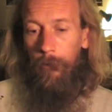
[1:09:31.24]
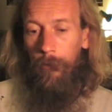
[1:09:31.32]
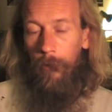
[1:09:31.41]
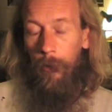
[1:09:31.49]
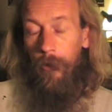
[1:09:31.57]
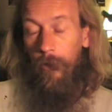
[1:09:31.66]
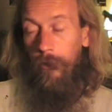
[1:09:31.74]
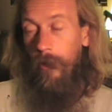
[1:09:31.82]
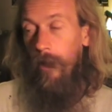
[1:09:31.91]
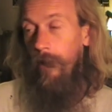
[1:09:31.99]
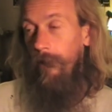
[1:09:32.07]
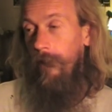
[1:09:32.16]
But we just
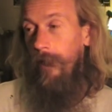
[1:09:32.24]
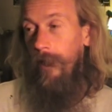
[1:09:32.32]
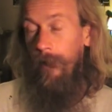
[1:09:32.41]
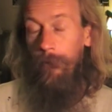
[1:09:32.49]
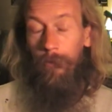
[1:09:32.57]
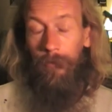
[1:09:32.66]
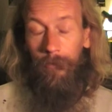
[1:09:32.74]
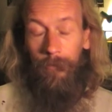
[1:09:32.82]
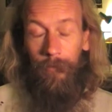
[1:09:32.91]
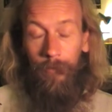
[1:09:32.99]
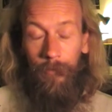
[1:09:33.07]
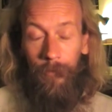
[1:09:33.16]
can't really
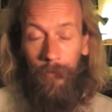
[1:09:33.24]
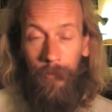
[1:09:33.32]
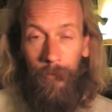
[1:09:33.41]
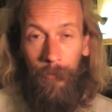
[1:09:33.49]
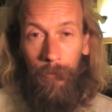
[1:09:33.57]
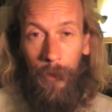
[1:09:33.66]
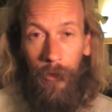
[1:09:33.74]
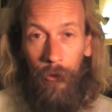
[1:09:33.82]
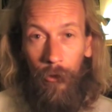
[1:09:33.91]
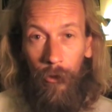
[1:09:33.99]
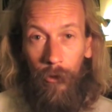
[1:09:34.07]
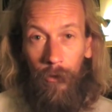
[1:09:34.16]
be
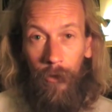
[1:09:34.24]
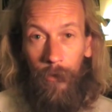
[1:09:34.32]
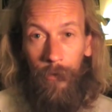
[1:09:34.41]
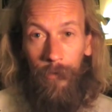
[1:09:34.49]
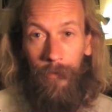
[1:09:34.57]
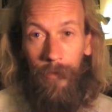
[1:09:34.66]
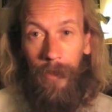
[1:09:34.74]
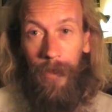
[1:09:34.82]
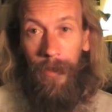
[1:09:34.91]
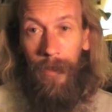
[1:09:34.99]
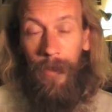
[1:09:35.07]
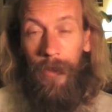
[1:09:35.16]
sure of
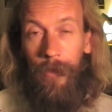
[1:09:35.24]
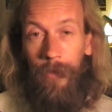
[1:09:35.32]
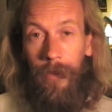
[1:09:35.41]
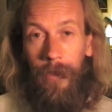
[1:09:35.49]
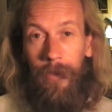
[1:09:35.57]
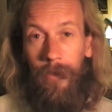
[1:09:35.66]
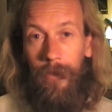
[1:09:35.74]
any of it,